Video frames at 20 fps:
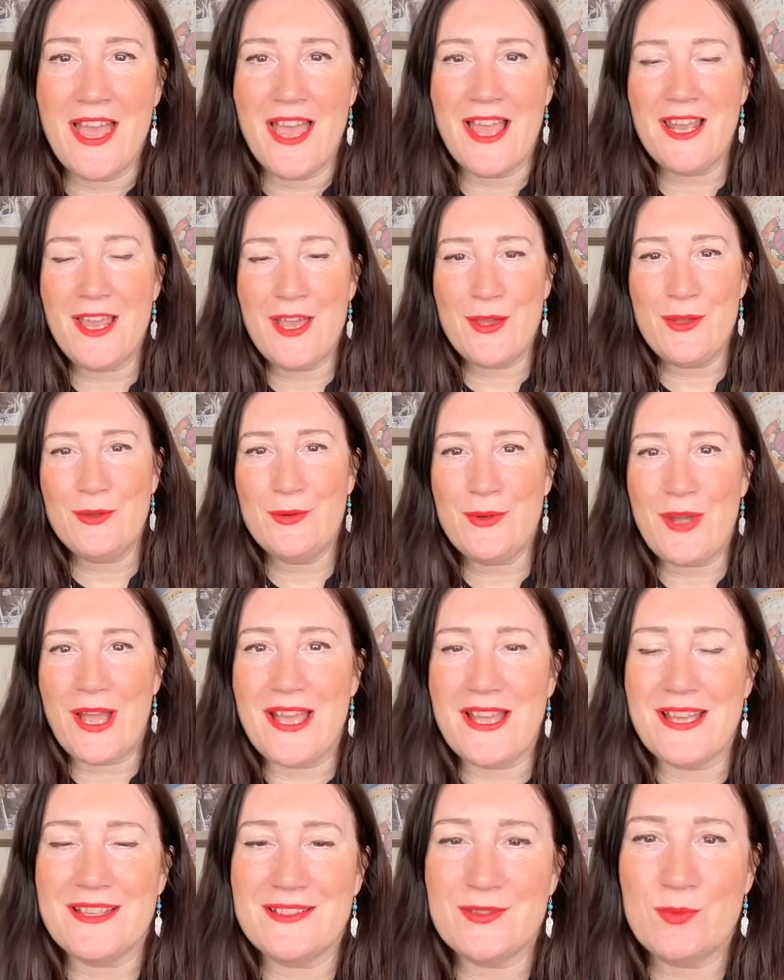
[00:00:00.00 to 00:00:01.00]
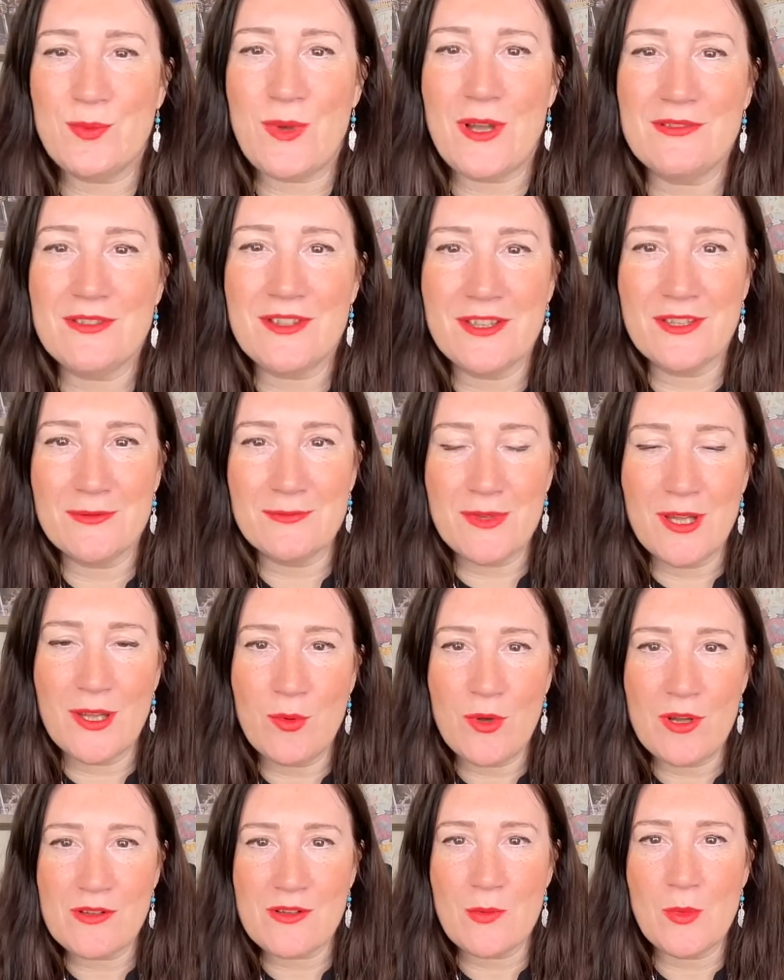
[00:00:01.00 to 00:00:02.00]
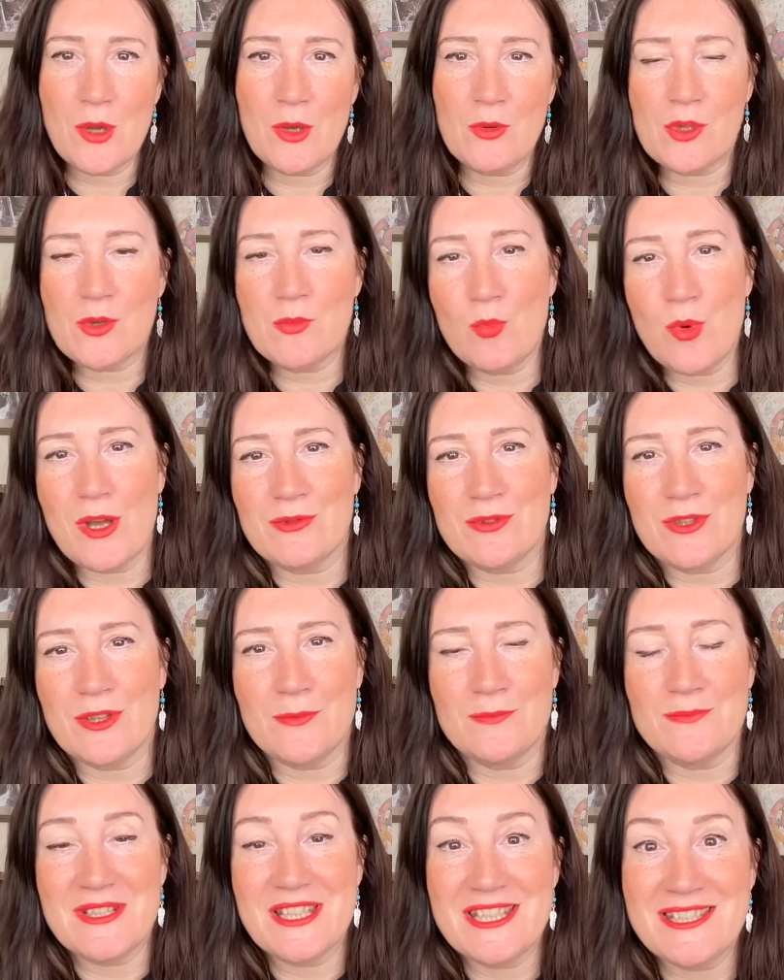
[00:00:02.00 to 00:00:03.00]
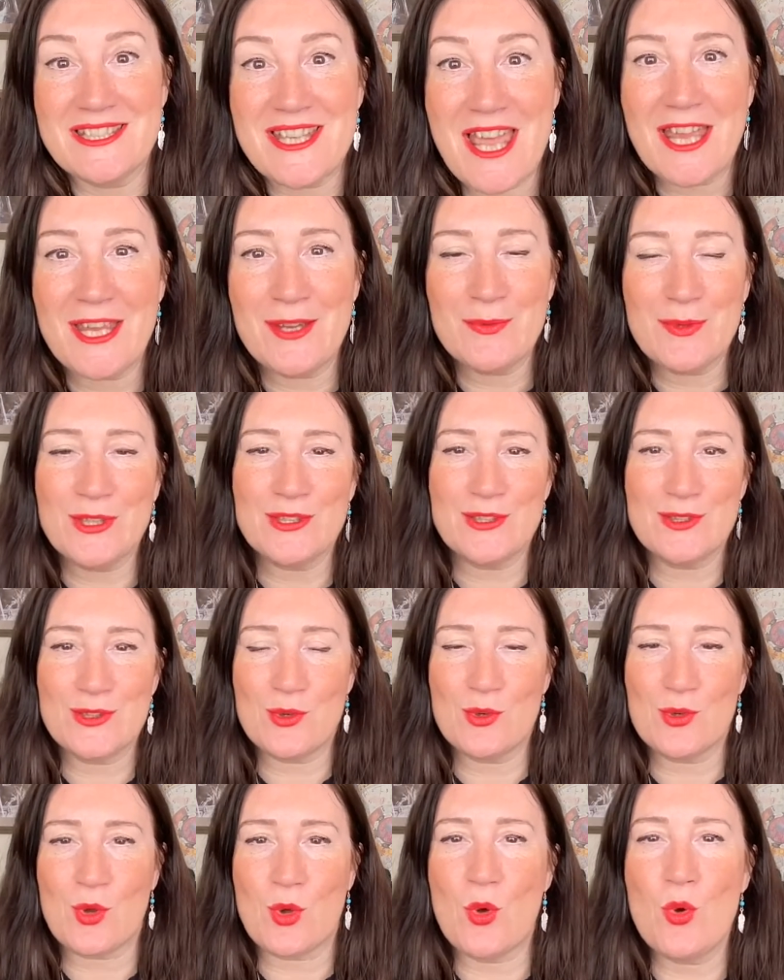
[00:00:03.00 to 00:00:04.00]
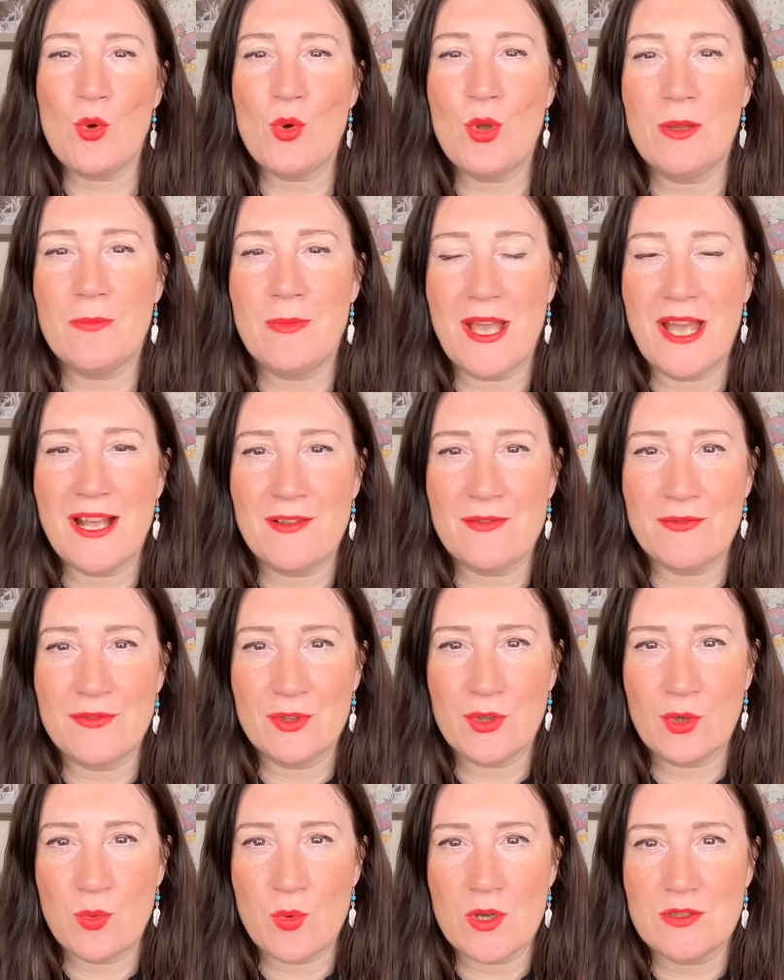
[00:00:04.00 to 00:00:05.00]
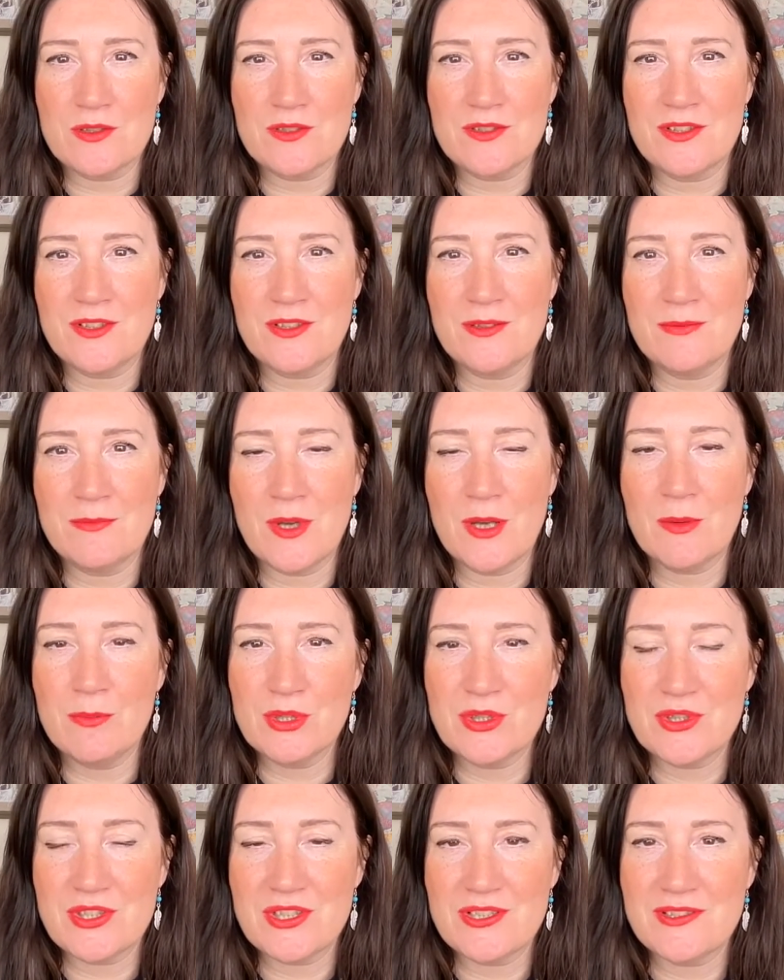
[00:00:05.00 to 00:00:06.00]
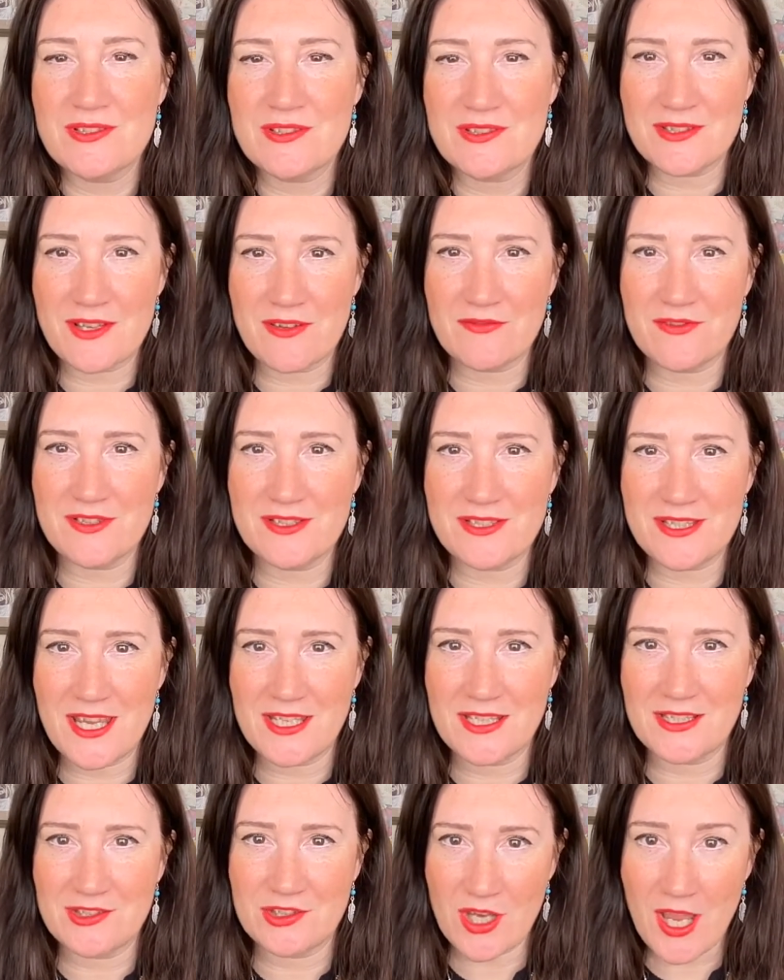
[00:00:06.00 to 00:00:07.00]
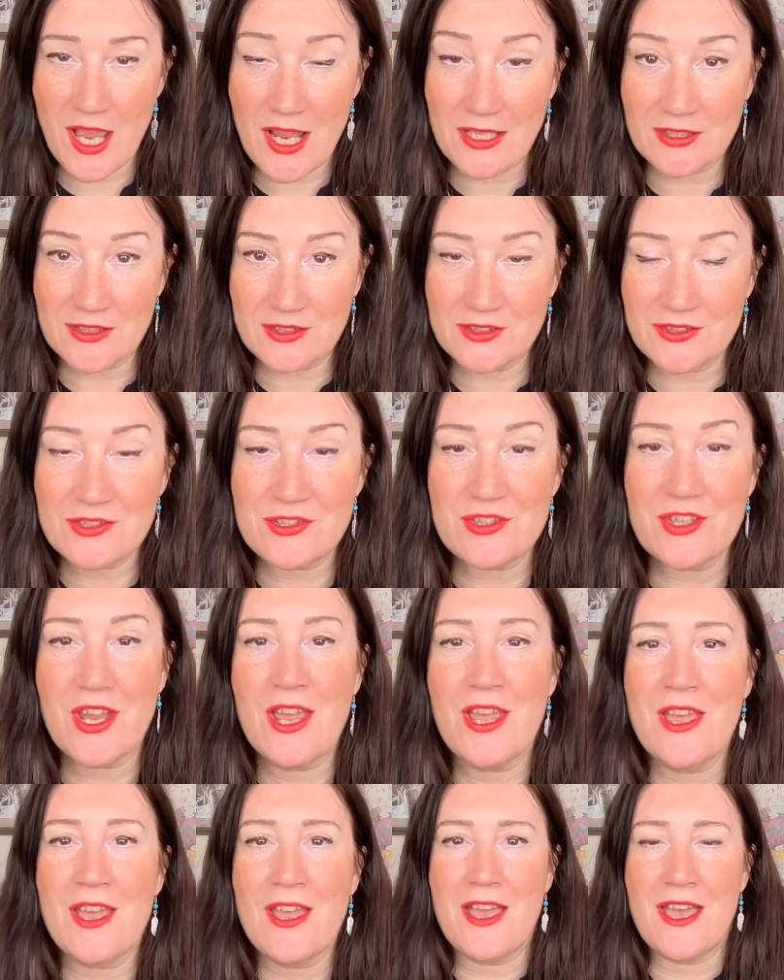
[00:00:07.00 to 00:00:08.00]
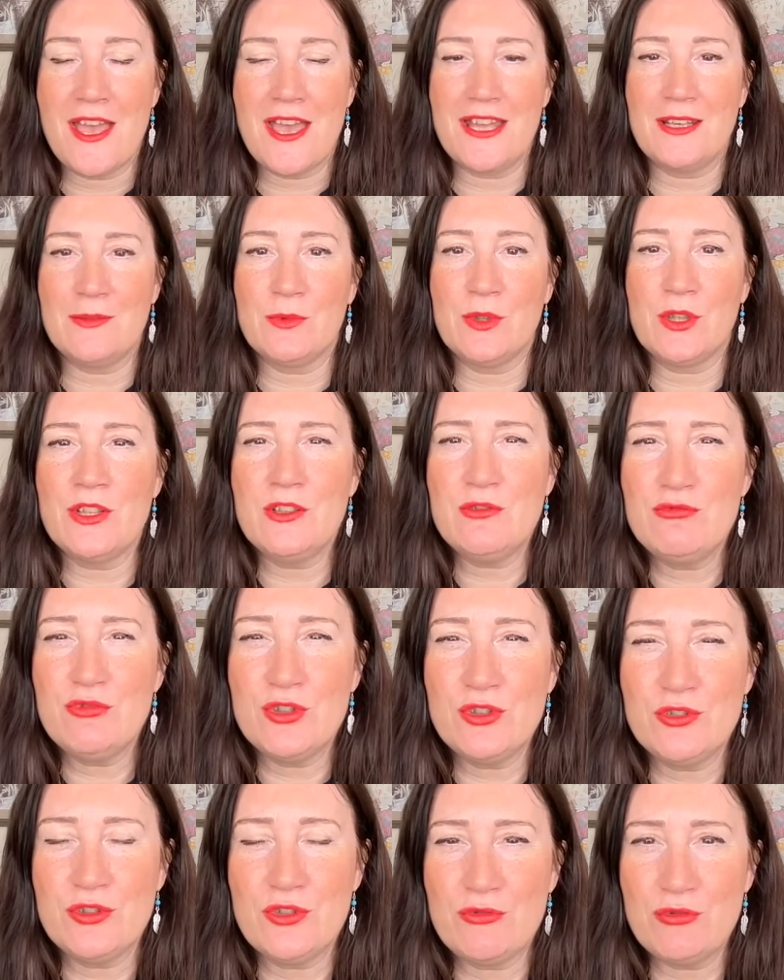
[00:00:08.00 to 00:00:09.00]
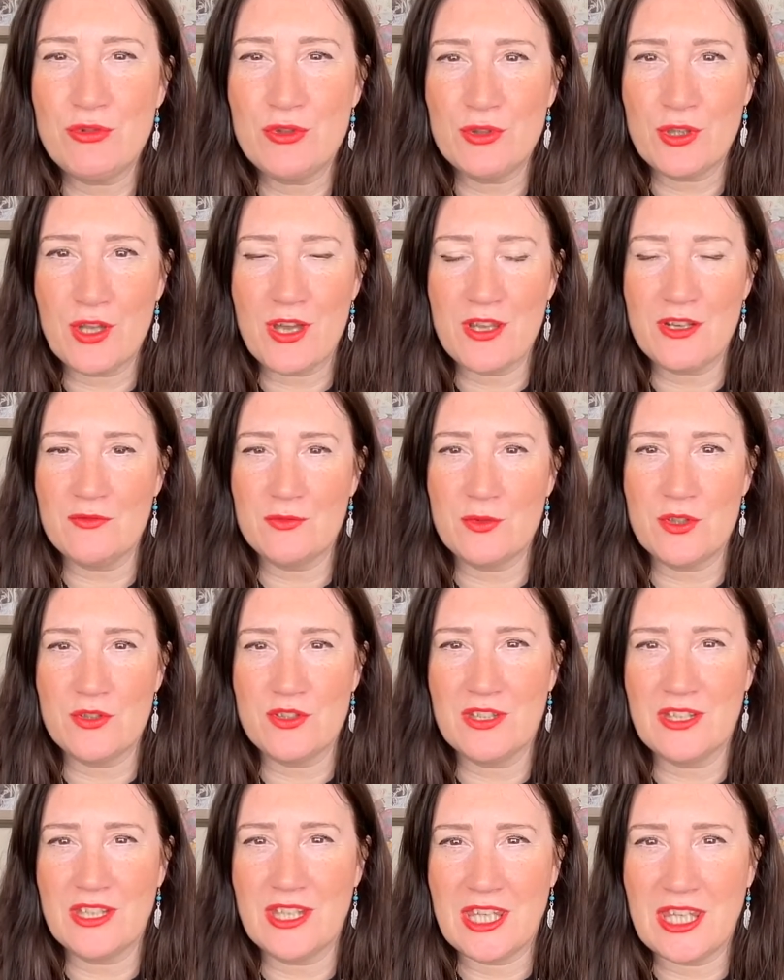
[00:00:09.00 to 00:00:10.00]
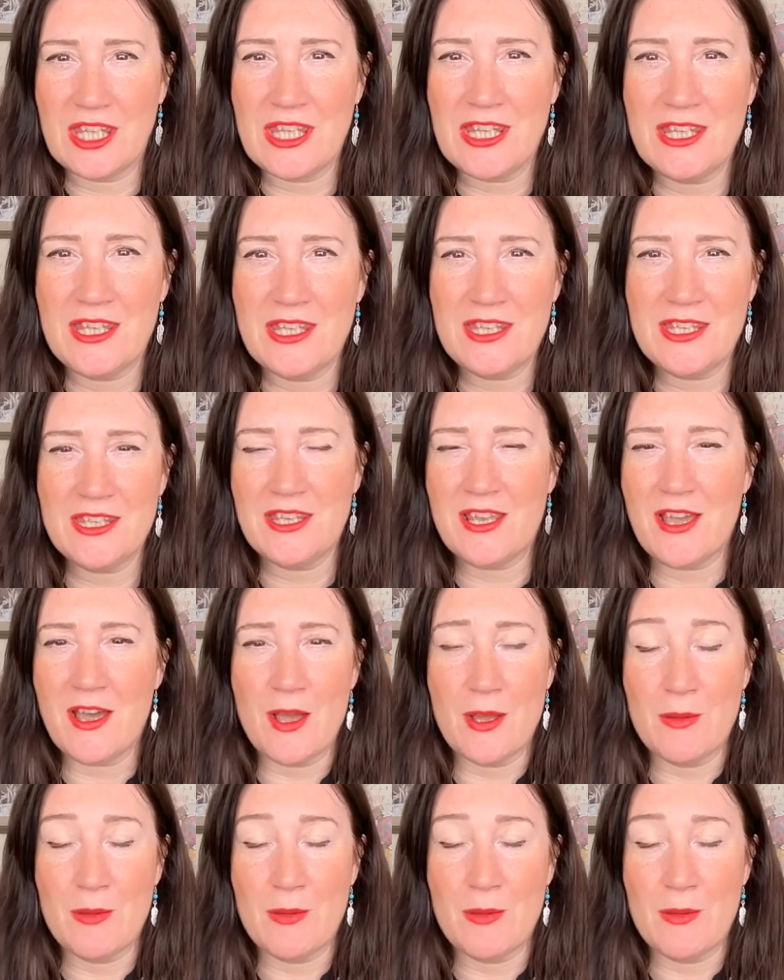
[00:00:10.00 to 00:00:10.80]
Hello and welcome. Today we're going to talk all about the Quantum Abundance 7-Day Challenge, and I'm going to run through kind of what the key